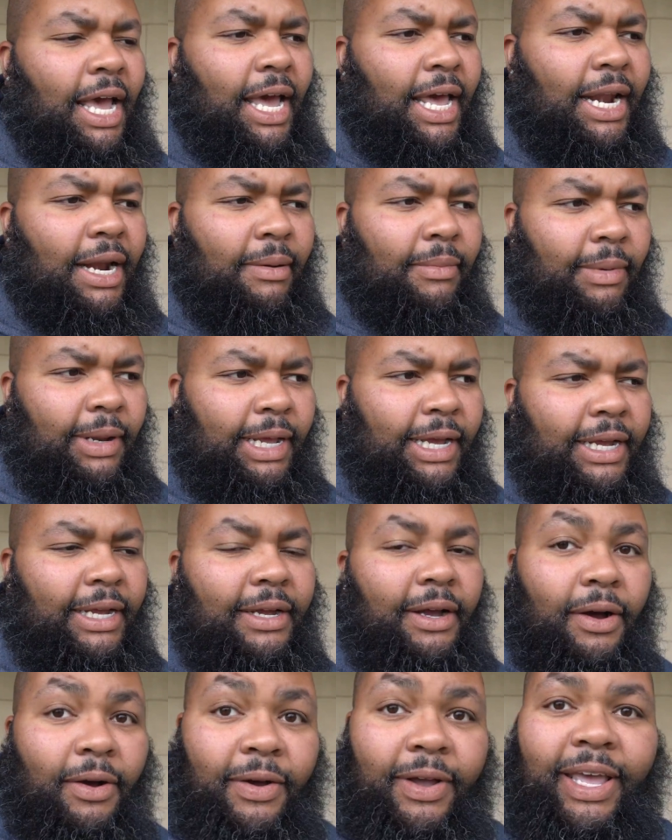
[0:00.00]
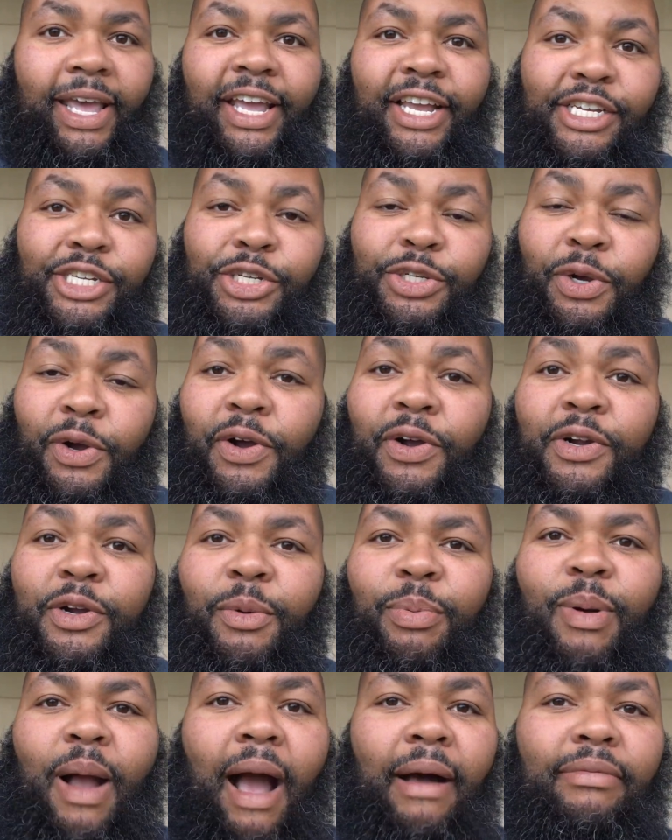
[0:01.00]
And I'm like, okay, sure,
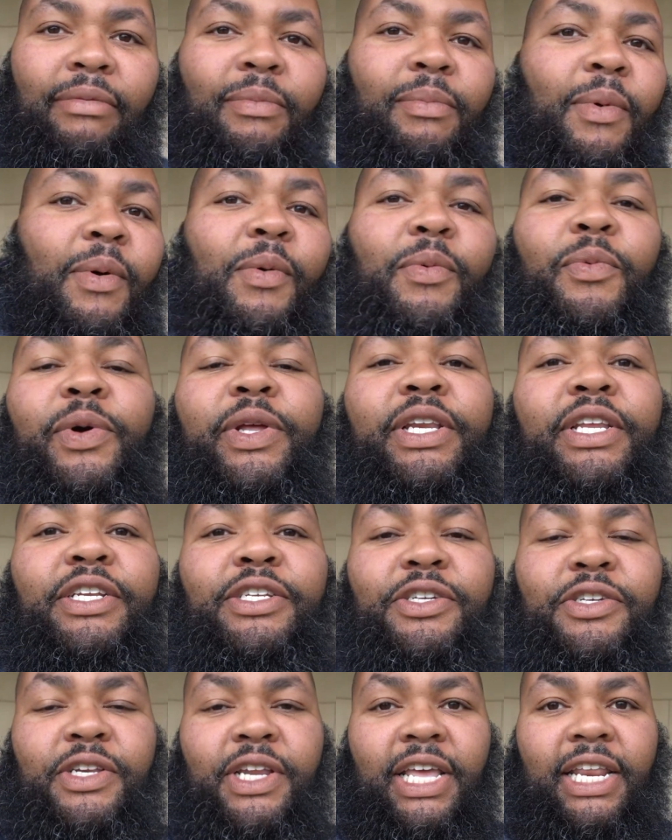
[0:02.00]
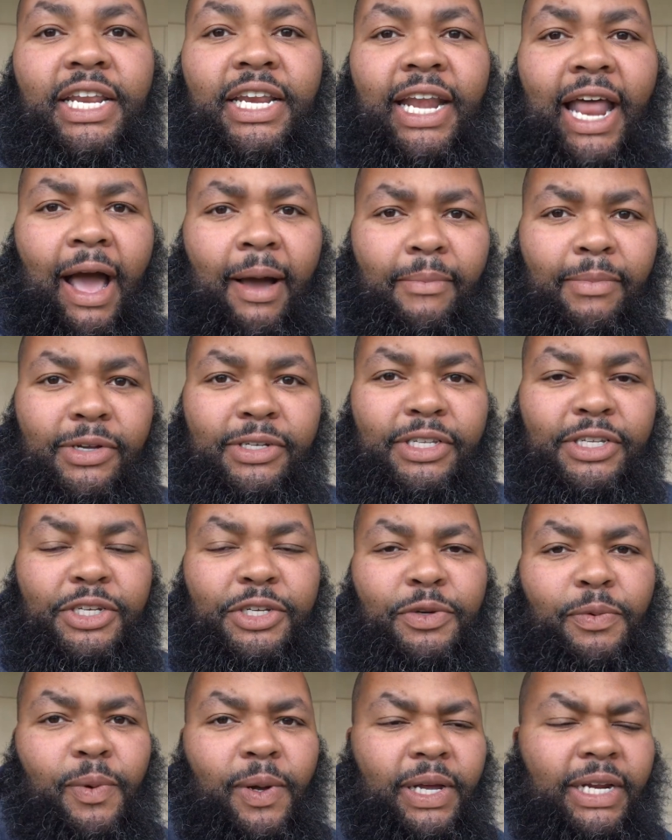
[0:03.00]
no problem. Well, when did you need it and how much
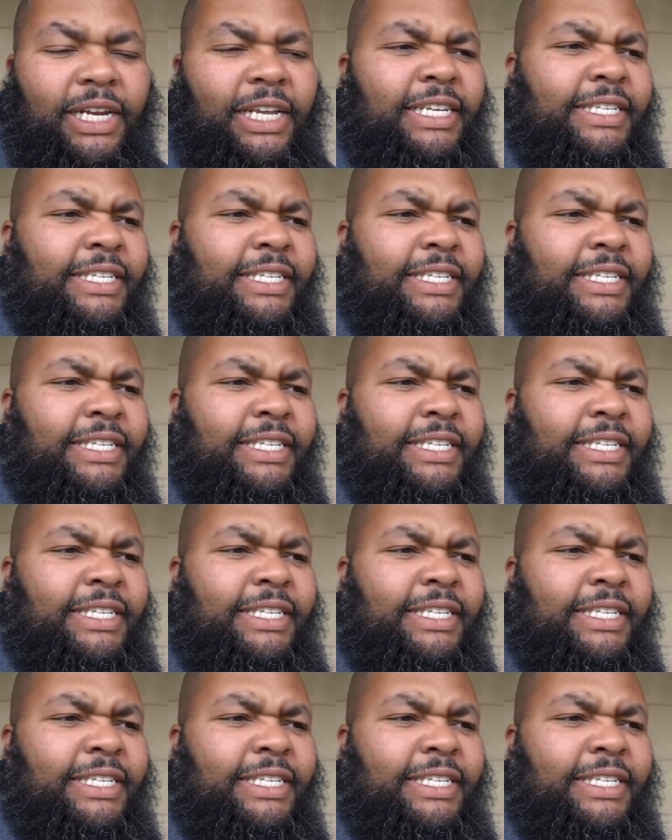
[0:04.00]
did you want?